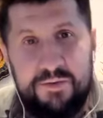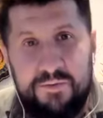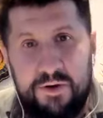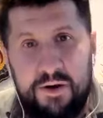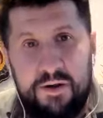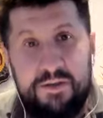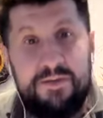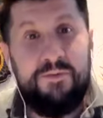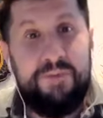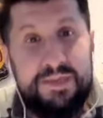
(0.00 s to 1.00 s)
of God,
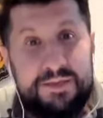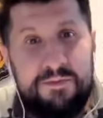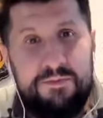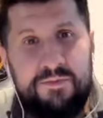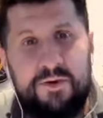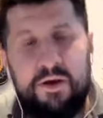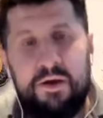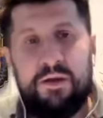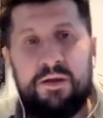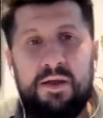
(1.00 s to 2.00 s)
the wisdom of
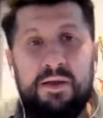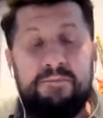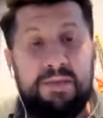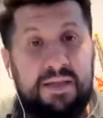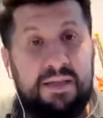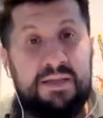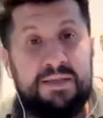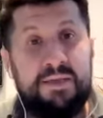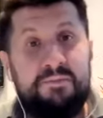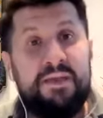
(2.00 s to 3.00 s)
God, that
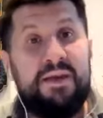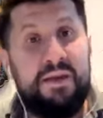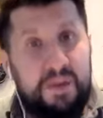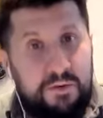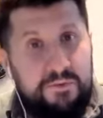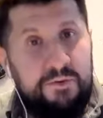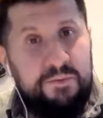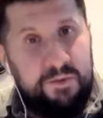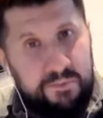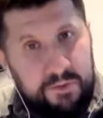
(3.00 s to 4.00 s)
is enough for
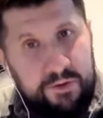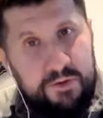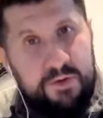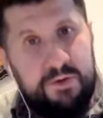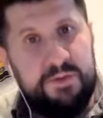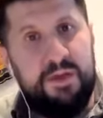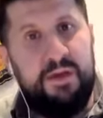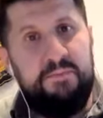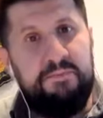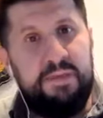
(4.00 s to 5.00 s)
me for those
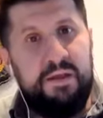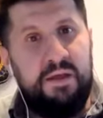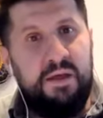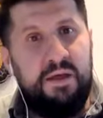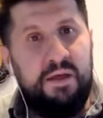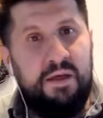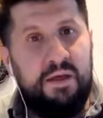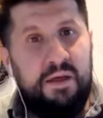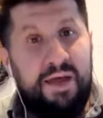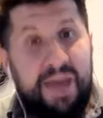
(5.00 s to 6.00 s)

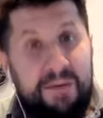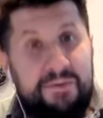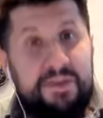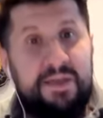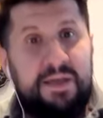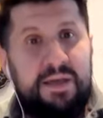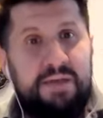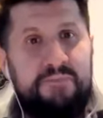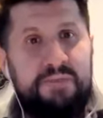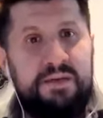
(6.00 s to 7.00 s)
everyday
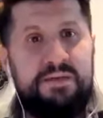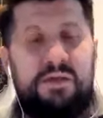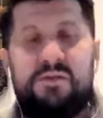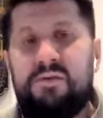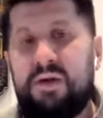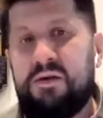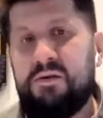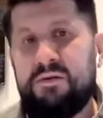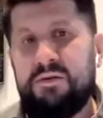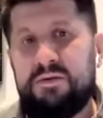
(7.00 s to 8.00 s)

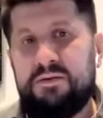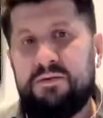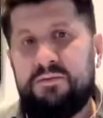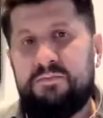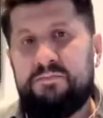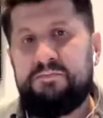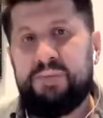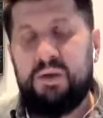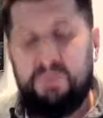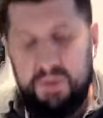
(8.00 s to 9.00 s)
situations.
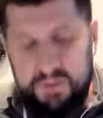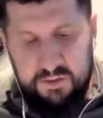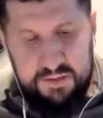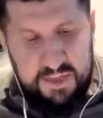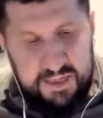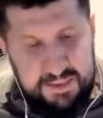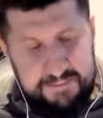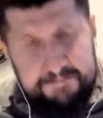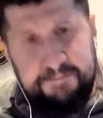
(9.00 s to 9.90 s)
Now, Crossroads, as